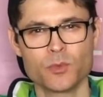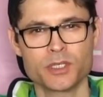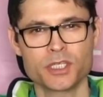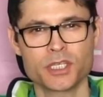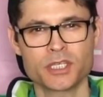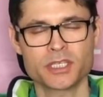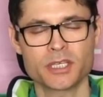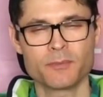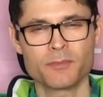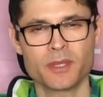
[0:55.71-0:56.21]
which
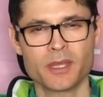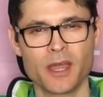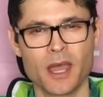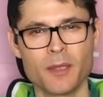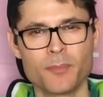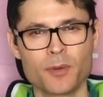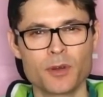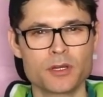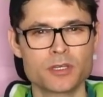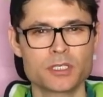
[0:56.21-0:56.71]
is something
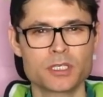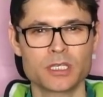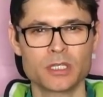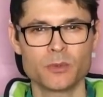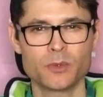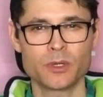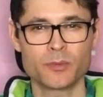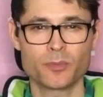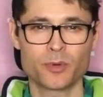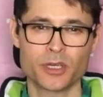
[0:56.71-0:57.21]
I personally
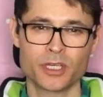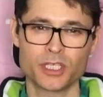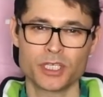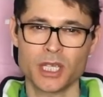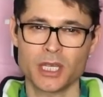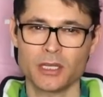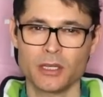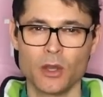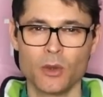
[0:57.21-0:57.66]
would appreciate